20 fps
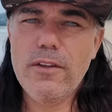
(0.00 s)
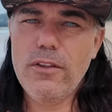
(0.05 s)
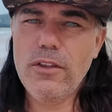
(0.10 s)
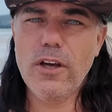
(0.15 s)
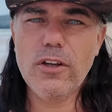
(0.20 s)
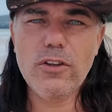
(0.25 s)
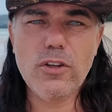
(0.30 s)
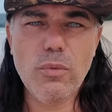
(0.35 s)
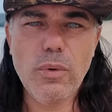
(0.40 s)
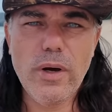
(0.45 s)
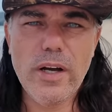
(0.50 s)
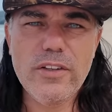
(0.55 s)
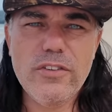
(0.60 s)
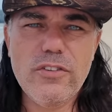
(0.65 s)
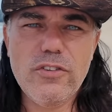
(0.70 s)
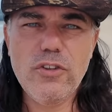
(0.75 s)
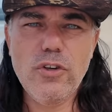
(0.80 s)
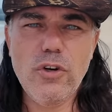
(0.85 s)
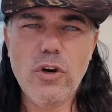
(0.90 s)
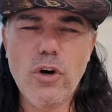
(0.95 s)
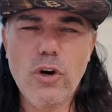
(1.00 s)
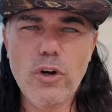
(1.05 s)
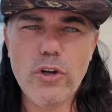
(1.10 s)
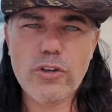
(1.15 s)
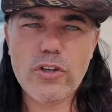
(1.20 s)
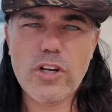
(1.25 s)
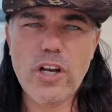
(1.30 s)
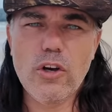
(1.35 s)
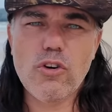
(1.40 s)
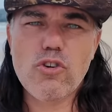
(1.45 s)
Not the ones you
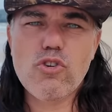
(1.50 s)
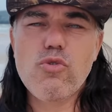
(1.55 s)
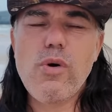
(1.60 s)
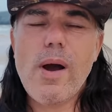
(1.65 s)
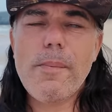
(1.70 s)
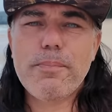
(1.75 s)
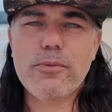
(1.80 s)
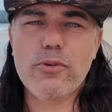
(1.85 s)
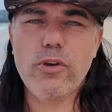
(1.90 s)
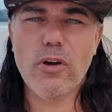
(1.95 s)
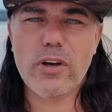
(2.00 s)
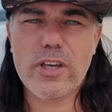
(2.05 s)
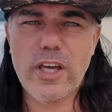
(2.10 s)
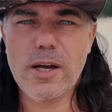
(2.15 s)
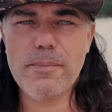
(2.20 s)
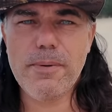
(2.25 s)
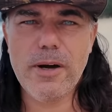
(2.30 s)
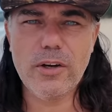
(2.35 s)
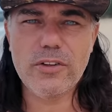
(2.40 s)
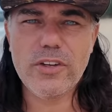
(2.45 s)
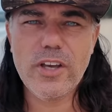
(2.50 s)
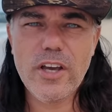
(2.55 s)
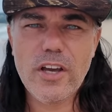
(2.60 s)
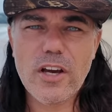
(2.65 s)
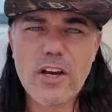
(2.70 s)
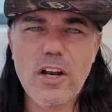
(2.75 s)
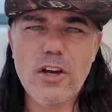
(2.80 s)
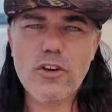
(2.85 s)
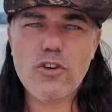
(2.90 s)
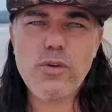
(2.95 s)
heard Klaus Schwab talking about.
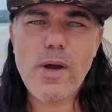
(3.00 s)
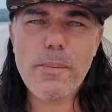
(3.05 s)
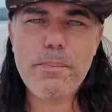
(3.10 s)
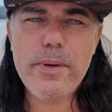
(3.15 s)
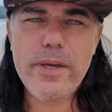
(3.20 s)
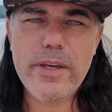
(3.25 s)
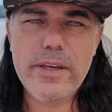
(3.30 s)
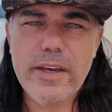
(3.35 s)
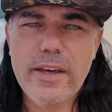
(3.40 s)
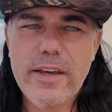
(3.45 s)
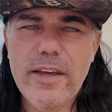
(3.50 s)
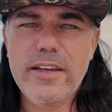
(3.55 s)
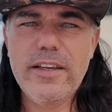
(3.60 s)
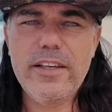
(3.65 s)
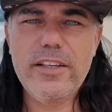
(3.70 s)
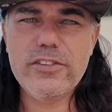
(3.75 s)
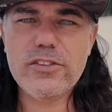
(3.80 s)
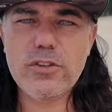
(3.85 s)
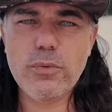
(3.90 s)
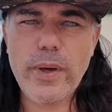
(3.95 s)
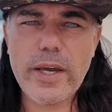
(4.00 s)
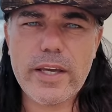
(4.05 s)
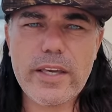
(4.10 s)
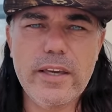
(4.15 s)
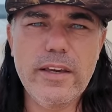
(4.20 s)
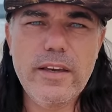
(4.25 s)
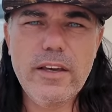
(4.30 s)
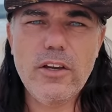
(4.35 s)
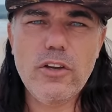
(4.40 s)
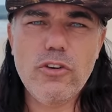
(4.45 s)
Klaus Schwab is back.
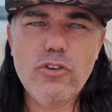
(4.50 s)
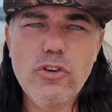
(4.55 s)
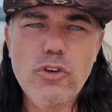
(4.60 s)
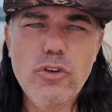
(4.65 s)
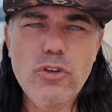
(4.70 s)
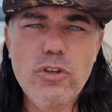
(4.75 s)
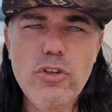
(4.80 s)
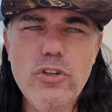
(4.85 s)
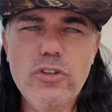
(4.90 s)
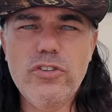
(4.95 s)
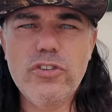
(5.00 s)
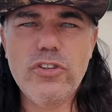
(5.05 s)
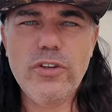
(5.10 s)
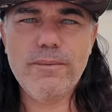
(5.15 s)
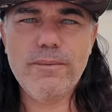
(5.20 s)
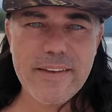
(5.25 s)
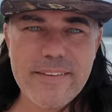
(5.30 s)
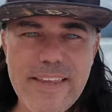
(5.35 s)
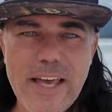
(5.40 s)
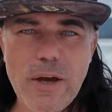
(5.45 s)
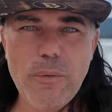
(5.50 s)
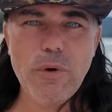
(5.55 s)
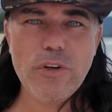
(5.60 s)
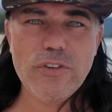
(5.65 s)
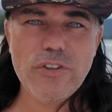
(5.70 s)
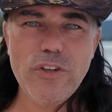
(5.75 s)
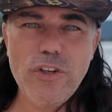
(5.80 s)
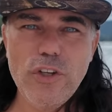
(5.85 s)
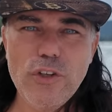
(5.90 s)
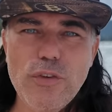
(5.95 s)
Tschüss. That
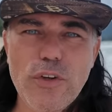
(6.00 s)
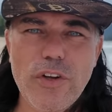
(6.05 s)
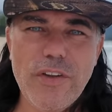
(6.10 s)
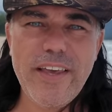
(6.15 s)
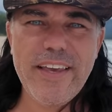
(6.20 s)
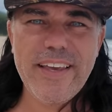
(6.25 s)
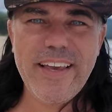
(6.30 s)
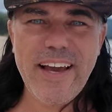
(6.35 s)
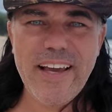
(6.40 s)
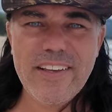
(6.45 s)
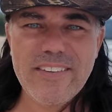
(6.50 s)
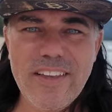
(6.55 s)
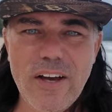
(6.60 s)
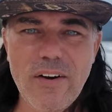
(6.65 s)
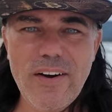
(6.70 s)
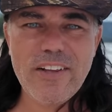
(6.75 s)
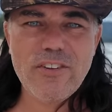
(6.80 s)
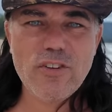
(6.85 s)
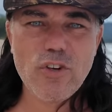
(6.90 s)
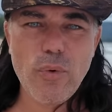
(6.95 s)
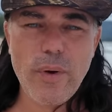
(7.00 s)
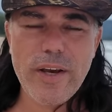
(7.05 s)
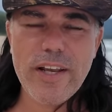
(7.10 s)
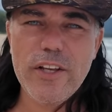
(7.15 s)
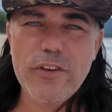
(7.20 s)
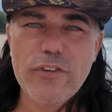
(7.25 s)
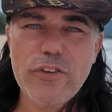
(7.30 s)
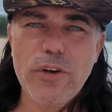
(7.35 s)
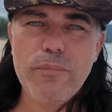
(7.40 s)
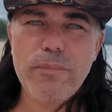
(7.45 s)
was the news for today, guys. Now let's
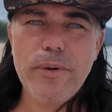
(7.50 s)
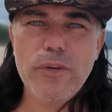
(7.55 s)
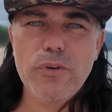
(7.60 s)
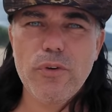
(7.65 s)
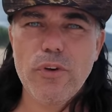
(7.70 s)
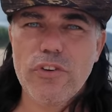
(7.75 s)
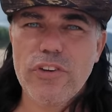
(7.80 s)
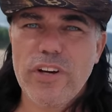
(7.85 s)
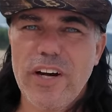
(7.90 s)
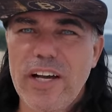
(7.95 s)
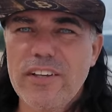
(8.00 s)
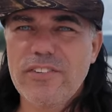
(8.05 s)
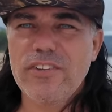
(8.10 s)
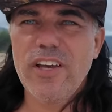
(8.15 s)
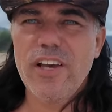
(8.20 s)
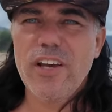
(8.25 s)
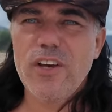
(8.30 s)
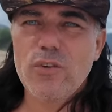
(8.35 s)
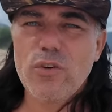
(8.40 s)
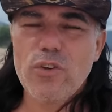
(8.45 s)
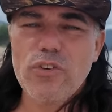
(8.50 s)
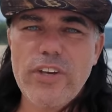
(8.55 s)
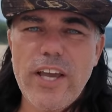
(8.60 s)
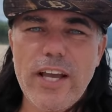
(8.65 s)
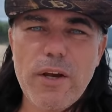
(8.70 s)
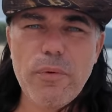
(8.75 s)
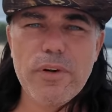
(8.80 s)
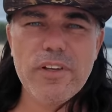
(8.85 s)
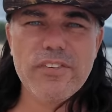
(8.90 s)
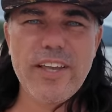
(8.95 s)
quickly jump into the charts to
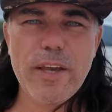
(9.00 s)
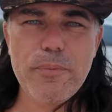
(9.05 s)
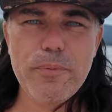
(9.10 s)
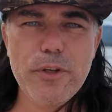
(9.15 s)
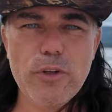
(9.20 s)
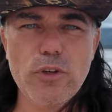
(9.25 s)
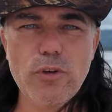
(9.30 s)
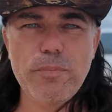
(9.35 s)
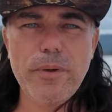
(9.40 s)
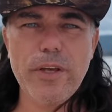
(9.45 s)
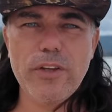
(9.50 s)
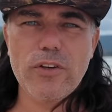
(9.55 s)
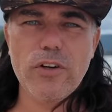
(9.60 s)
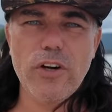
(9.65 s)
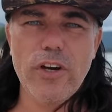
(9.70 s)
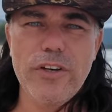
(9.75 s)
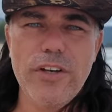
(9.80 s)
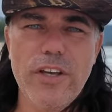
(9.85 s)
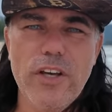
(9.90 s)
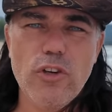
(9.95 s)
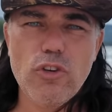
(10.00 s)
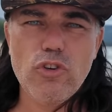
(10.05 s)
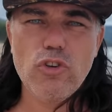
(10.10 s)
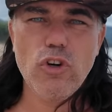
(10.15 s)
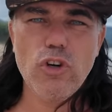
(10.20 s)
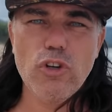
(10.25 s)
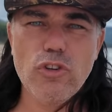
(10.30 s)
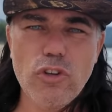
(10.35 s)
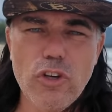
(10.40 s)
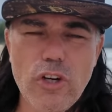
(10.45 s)
check what is happening to Bitcoin
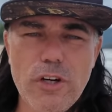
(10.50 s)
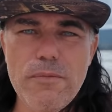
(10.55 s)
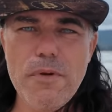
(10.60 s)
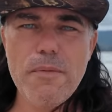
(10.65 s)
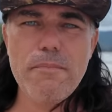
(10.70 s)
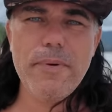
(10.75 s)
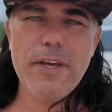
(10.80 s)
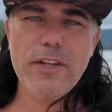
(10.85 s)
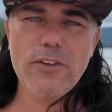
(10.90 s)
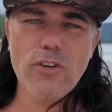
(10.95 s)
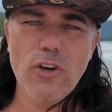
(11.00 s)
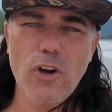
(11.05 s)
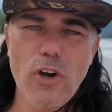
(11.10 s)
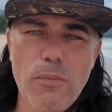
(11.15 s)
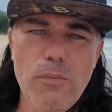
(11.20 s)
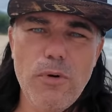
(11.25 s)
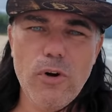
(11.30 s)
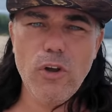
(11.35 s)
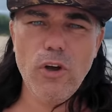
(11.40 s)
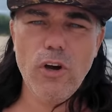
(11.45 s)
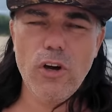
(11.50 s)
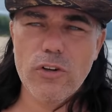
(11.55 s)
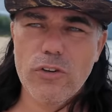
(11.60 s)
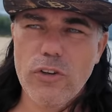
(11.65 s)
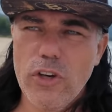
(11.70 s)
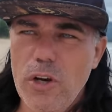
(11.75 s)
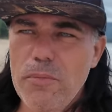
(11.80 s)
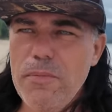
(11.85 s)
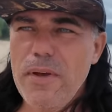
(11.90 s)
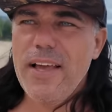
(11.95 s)
short term, mid term, long
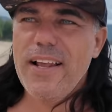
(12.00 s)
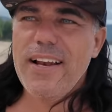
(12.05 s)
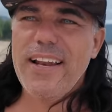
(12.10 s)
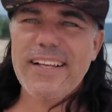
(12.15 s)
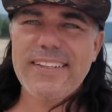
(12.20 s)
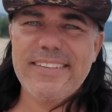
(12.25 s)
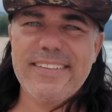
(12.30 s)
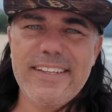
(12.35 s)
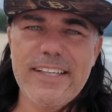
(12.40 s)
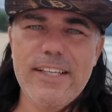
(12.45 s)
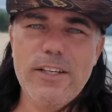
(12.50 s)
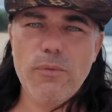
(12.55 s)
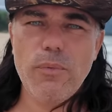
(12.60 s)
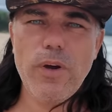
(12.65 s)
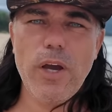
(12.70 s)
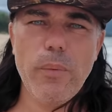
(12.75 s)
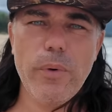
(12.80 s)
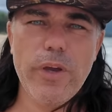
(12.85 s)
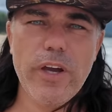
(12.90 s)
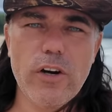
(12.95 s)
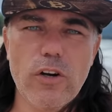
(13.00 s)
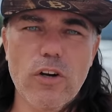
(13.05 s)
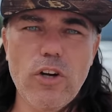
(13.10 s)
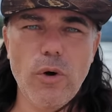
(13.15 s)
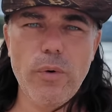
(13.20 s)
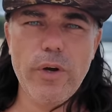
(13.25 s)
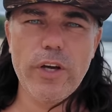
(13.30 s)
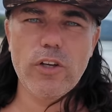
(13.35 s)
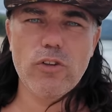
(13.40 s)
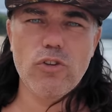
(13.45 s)
term. Let's see where we are
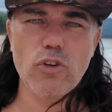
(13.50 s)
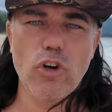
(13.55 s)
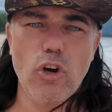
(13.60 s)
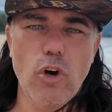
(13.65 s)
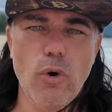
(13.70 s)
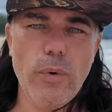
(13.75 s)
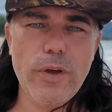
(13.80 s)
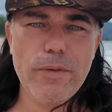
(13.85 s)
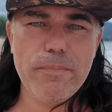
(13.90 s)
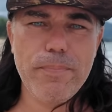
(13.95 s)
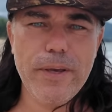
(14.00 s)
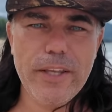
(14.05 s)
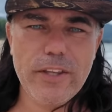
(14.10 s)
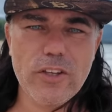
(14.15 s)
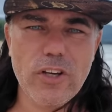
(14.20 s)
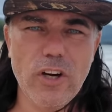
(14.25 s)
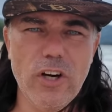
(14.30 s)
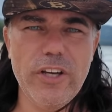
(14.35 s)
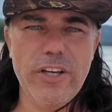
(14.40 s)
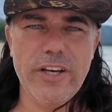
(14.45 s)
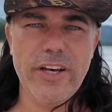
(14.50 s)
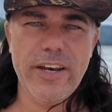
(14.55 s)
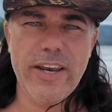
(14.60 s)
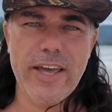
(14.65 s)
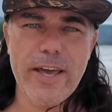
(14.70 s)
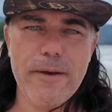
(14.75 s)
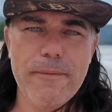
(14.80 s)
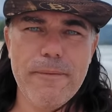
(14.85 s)
going to go with Bitcoin.